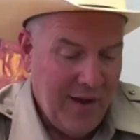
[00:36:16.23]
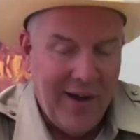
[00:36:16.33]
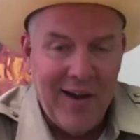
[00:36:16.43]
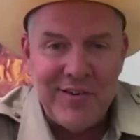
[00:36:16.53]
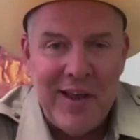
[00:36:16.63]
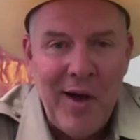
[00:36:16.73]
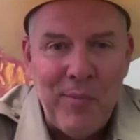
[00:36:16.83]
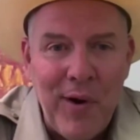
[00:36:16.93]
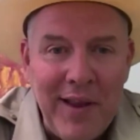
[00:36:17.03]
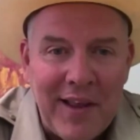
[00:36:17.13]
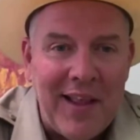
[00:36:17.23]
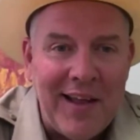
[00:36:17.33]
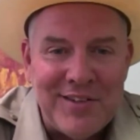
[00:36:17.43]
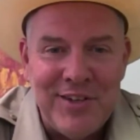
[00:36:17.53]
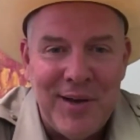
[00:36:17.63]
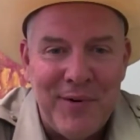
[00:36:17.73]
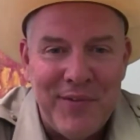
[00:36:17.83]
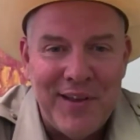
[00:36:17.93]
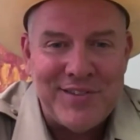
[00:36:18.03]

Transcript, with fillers: uh, to help well, regulate. Well, hang on.